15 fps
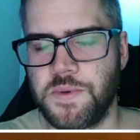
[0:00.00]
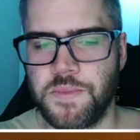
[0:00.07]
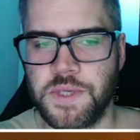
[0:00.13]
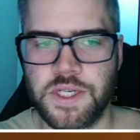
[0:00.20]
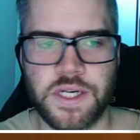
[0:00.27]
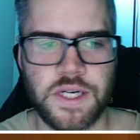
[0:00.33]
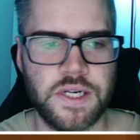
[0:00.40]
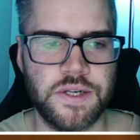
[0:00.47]

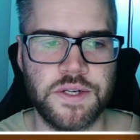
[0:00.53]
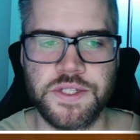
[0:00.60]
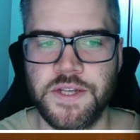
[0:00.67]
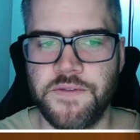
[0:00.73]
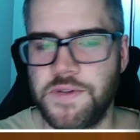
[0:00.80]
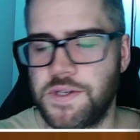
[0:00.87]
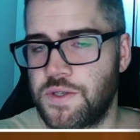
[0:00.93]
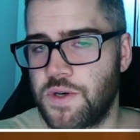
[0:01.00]
materials
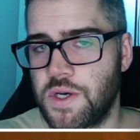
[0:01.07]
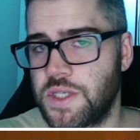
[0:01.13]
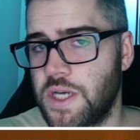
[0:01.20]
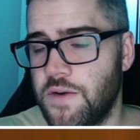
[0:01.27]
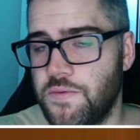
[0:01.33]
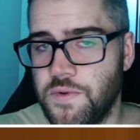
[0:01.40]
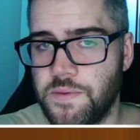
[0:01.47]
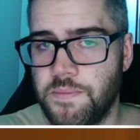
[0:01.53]
if it starts
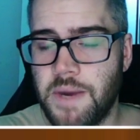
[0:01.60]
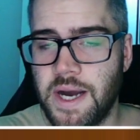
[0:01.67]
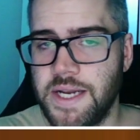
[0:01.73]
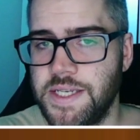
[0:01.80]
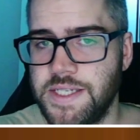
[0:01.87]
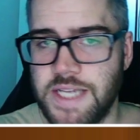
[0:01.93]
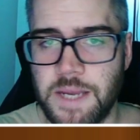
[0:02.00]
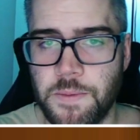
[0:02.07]
off with
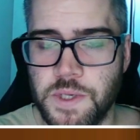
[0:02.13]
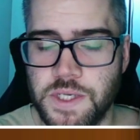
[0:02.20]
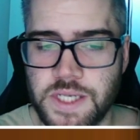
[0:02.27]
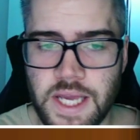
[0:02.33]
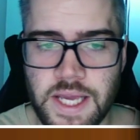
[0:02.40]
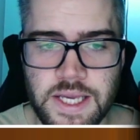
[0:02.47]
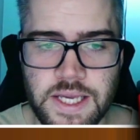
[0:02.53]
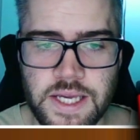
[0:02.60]
minus damage
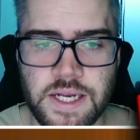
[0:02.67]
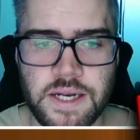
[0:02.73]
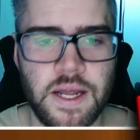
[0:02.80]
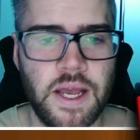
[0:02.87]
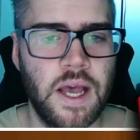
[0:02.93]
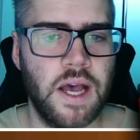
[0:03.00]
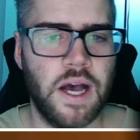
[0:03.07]
taken.